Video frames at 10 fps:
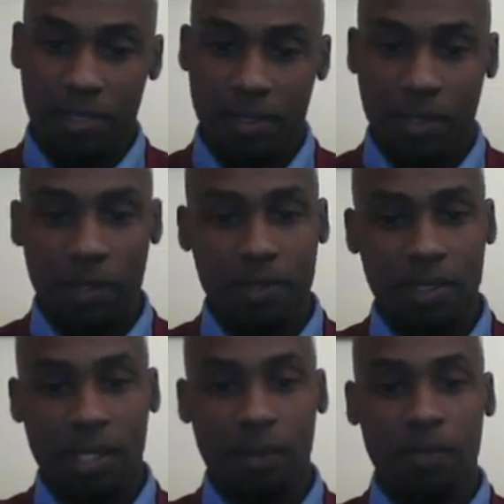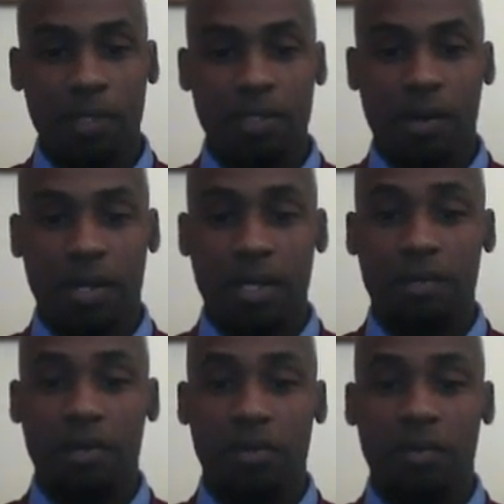because the goal is to keep the targeted
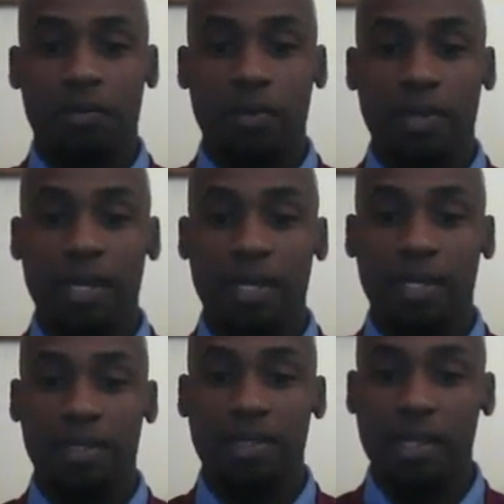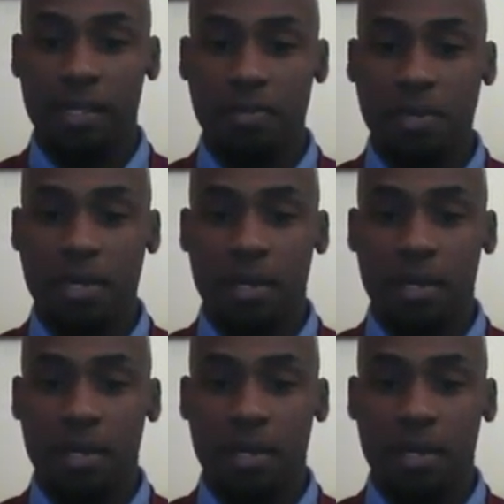individual from getting sleep,